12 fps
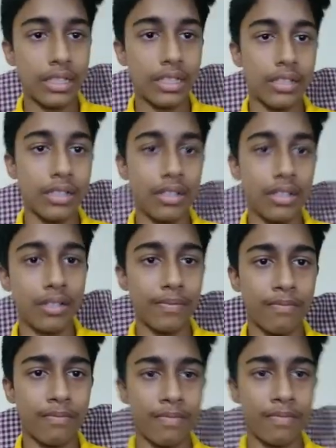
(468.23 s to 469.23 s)

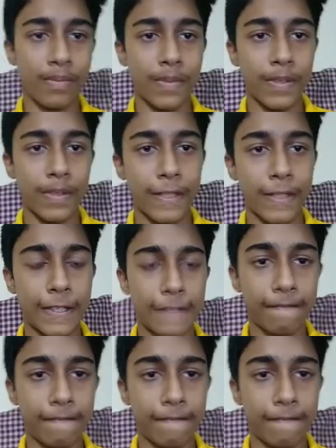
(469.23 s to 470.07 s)
(no one is talking)